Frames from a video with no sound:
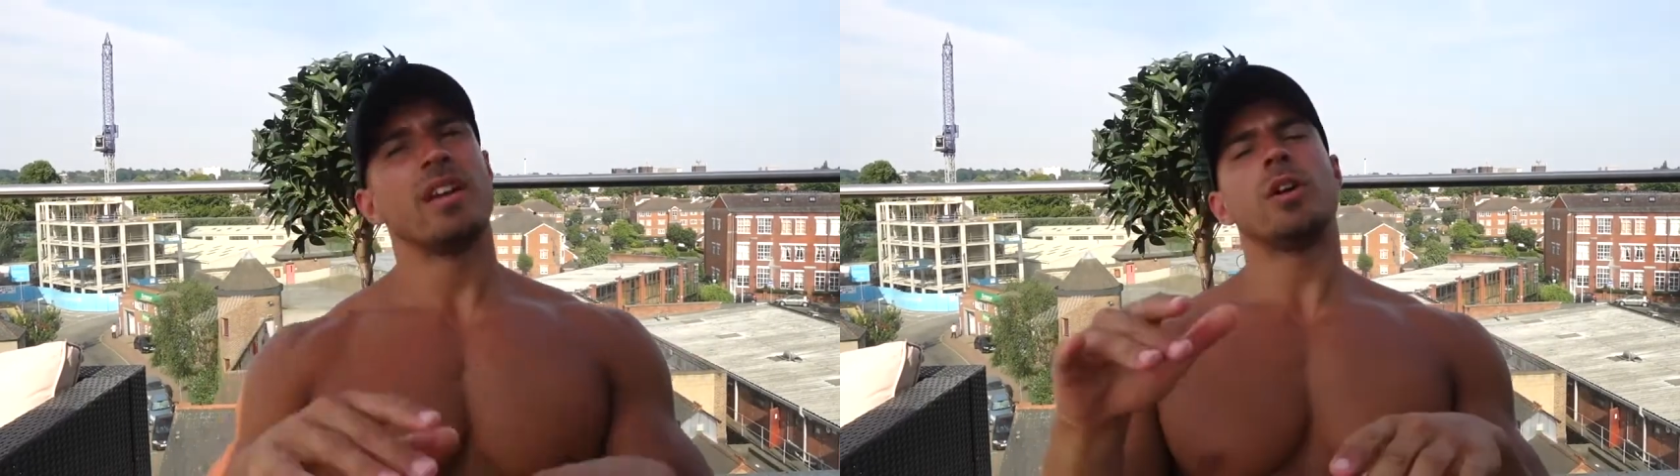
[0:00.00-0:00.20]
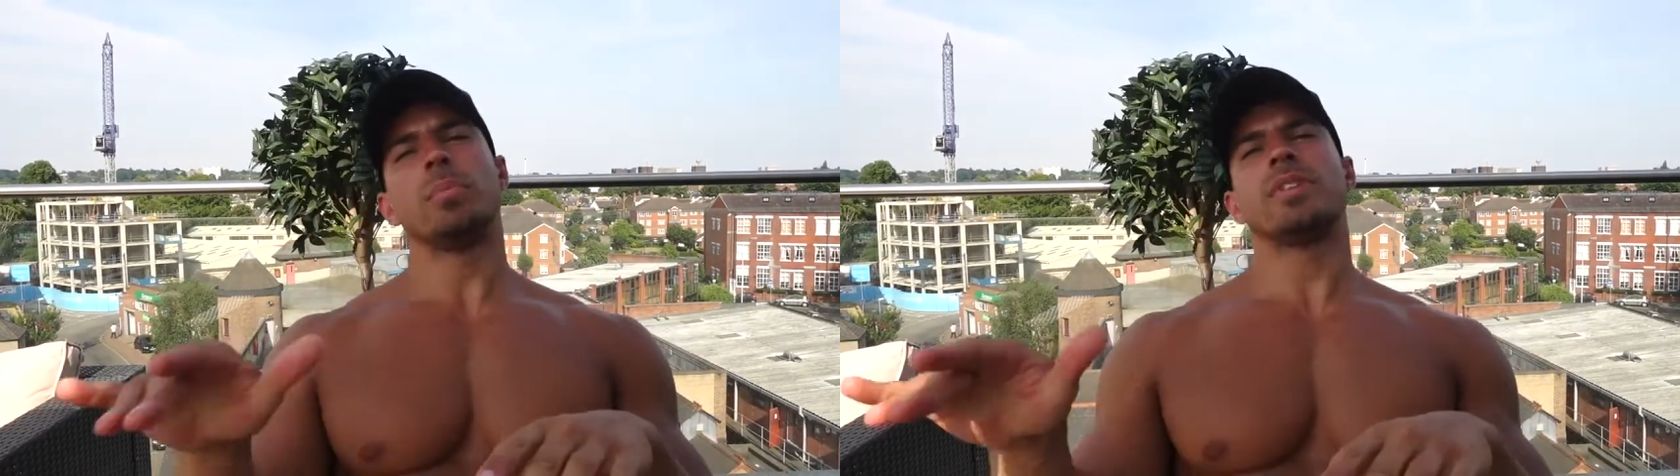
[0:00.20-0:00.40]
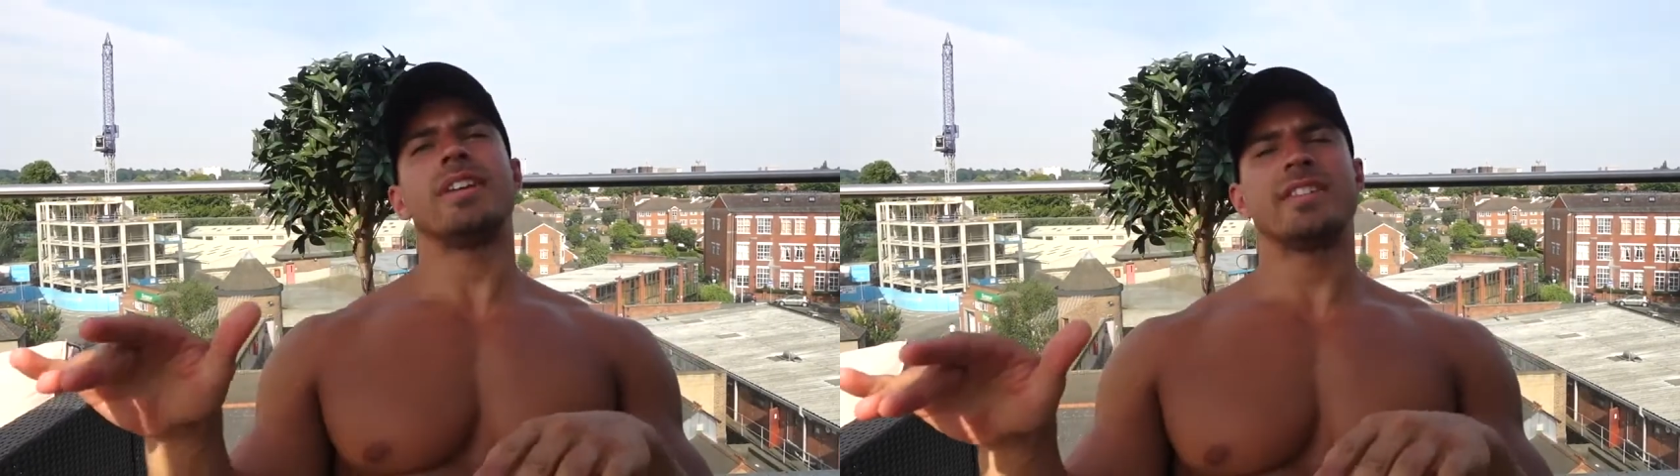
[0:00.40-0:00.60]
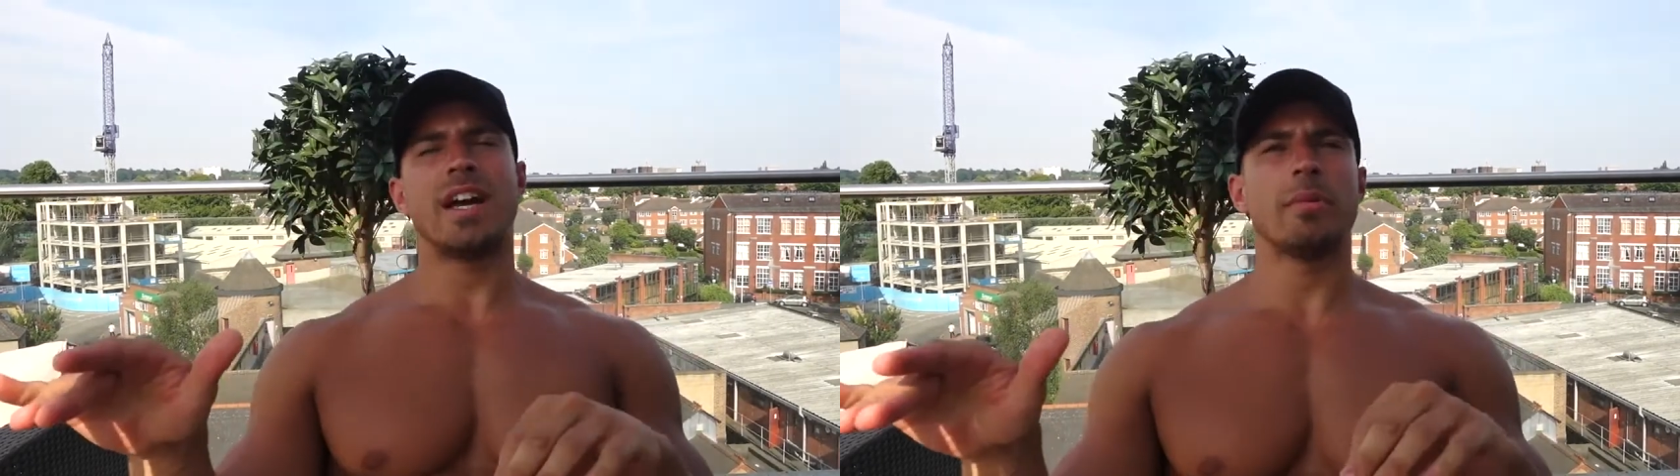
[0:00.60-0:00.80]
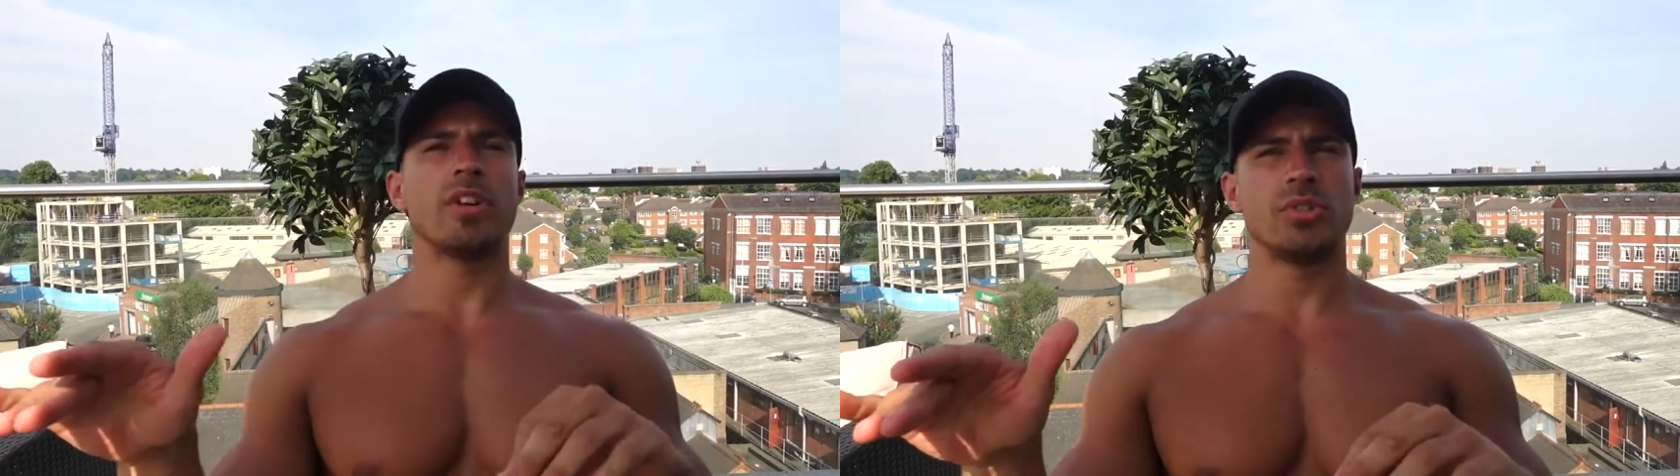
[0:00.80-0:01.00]
A couple of days
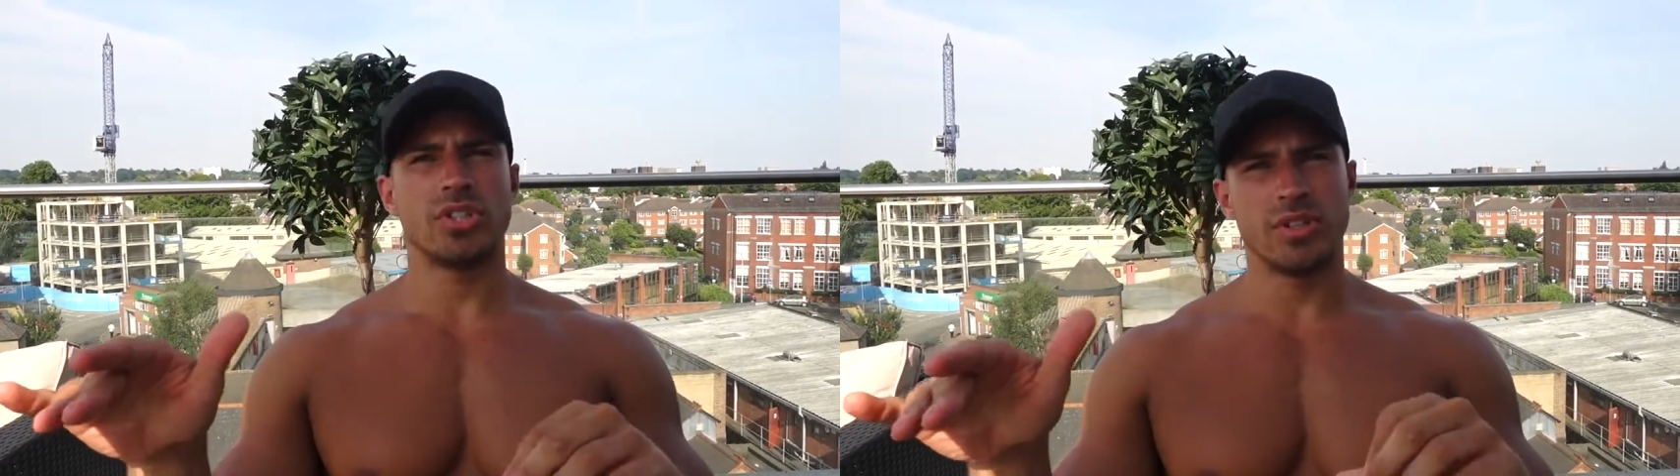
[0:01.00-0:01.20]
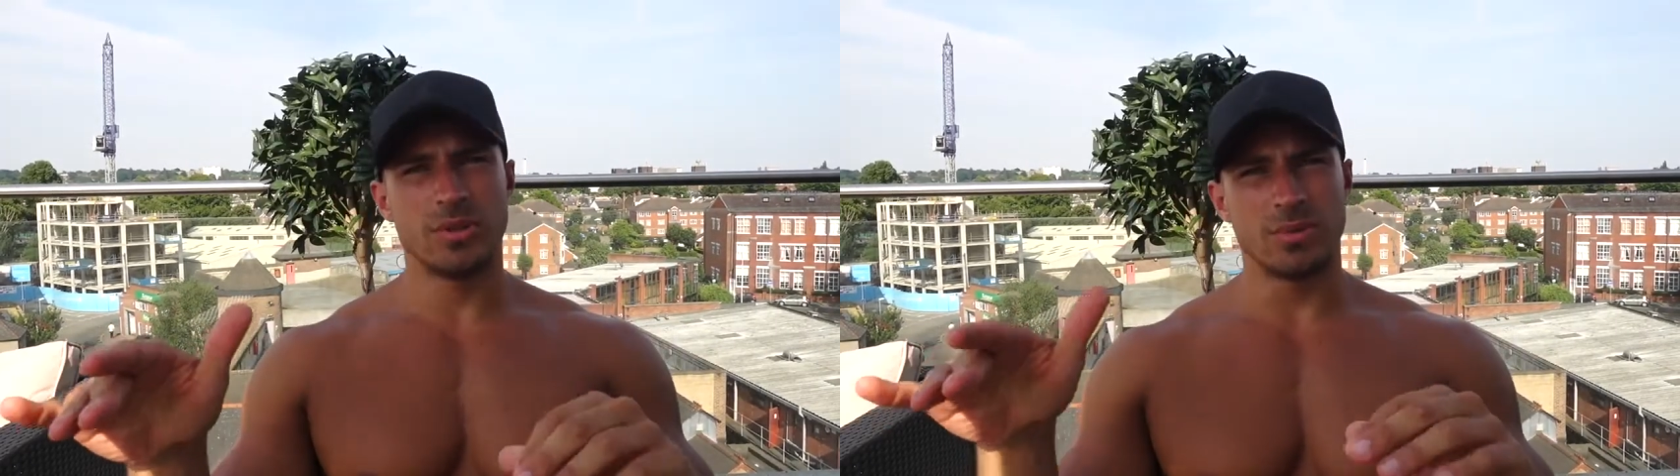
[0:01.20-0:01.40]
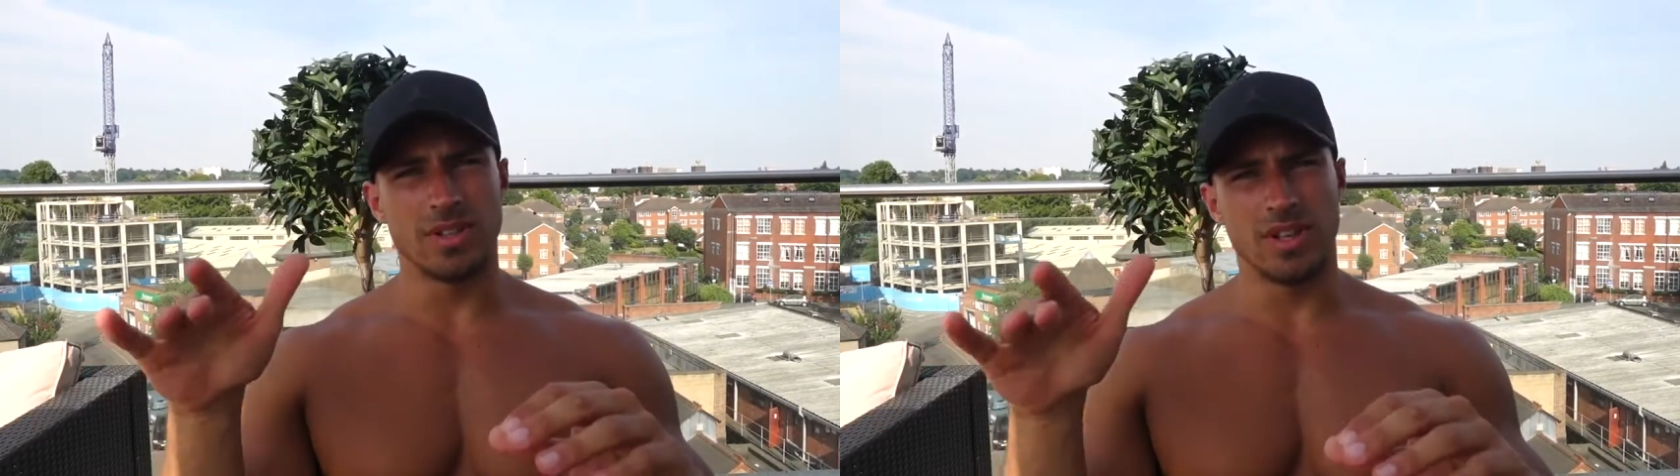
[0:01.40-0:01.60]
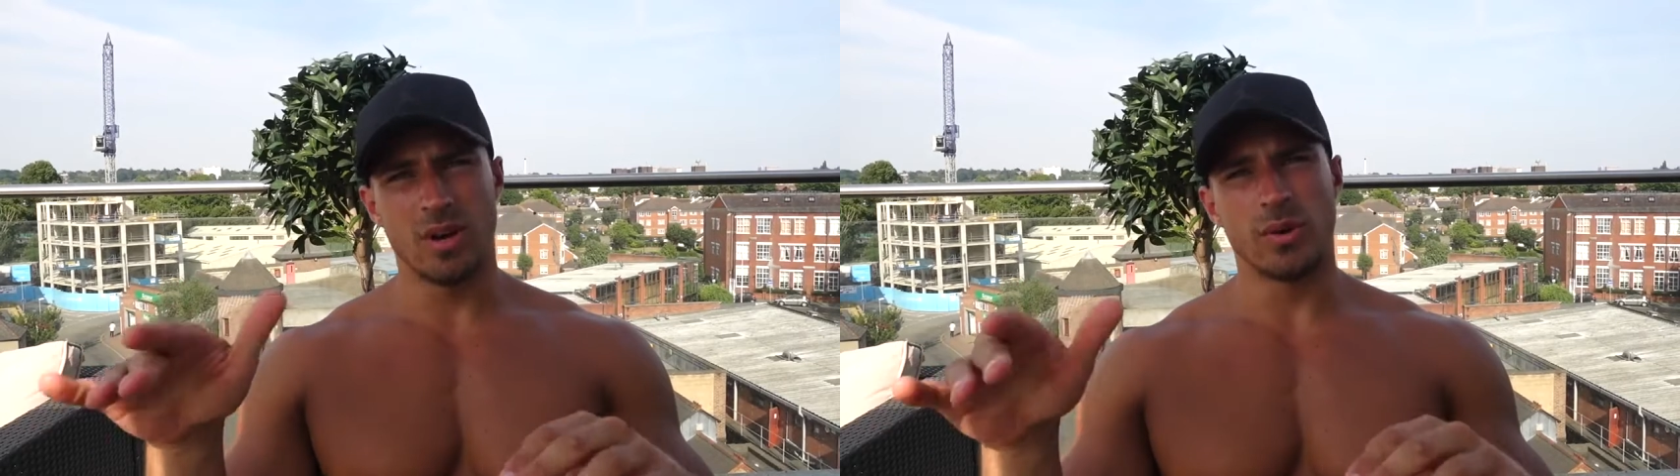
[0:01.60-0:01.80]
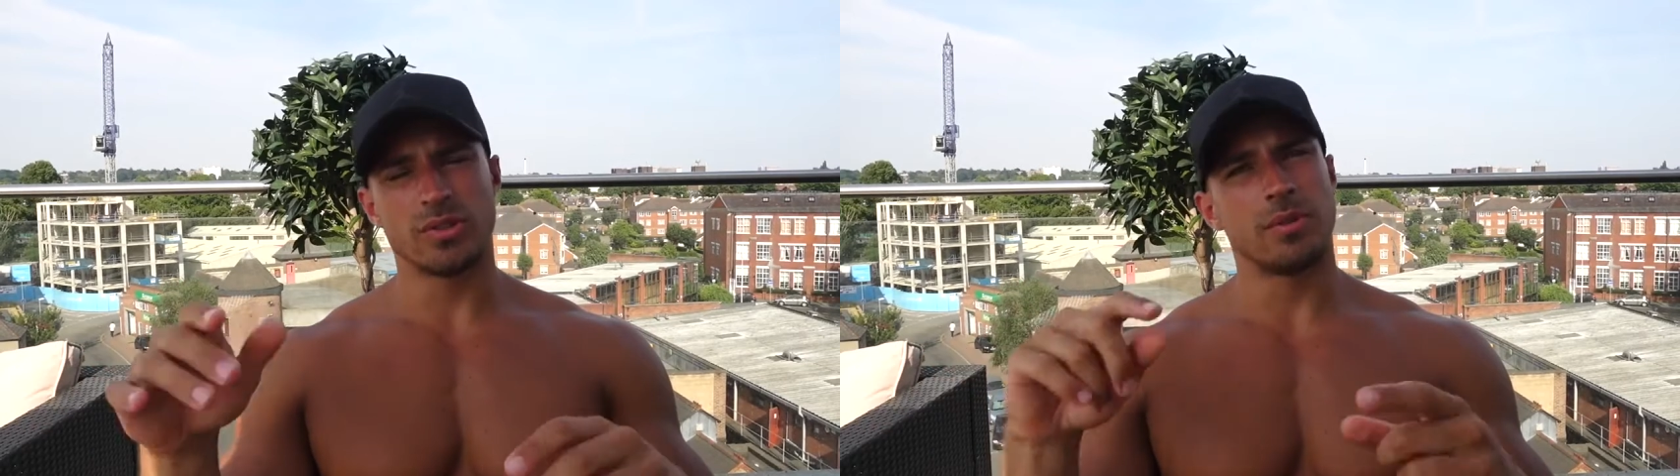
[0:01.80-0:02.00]
time I'm going to show you the lower,